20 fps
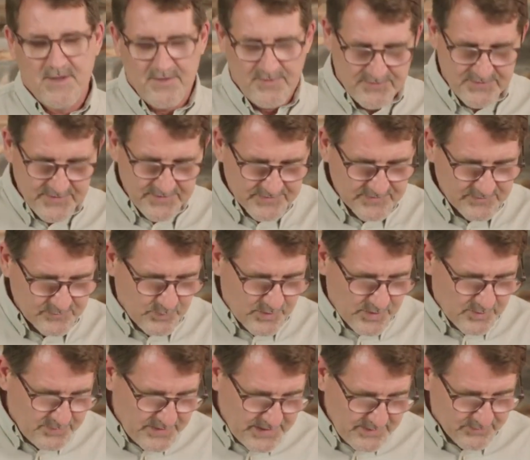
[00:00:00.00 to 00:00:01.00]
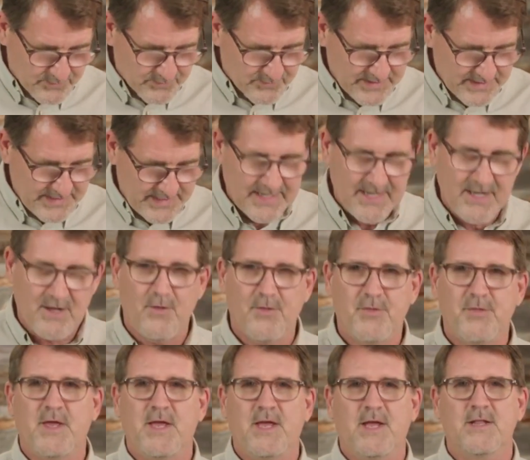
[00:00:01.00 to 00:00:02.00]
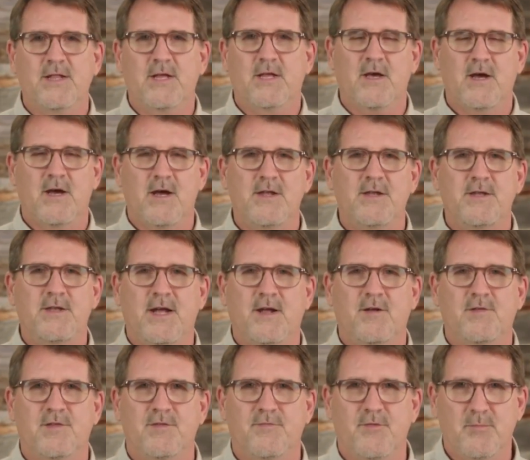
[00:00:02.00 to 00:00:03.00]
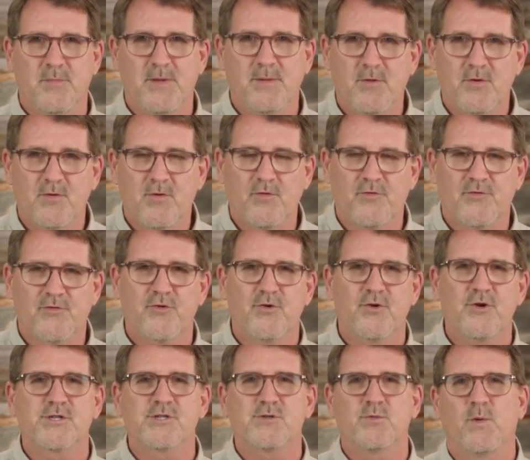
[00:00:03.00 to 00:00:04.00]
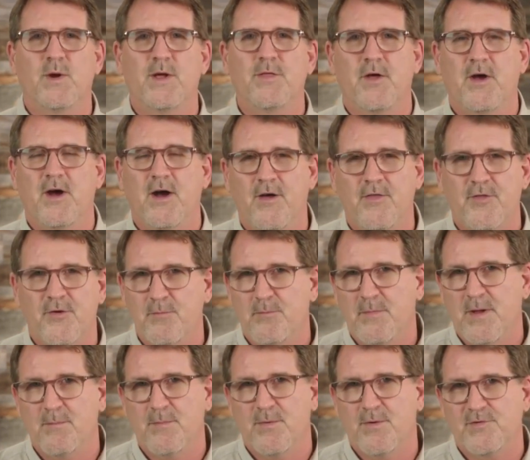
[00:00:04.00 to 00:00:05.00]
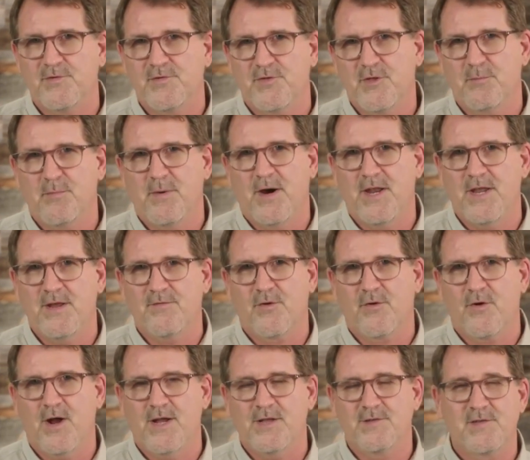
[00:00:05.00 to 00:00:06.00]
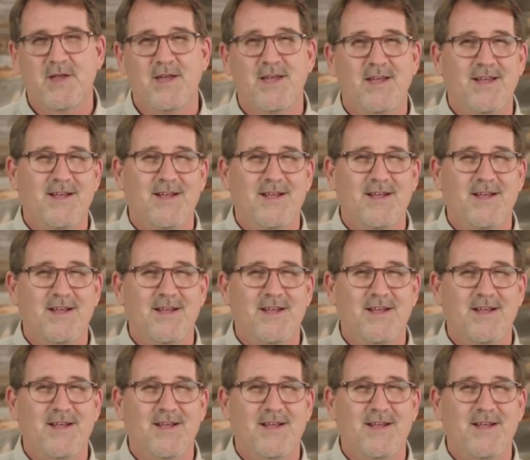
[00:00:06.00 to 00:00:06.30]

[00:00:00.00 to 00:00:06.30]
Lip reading: This is where people are getting healthy in the context of a biblical church with other members of the body of Christ.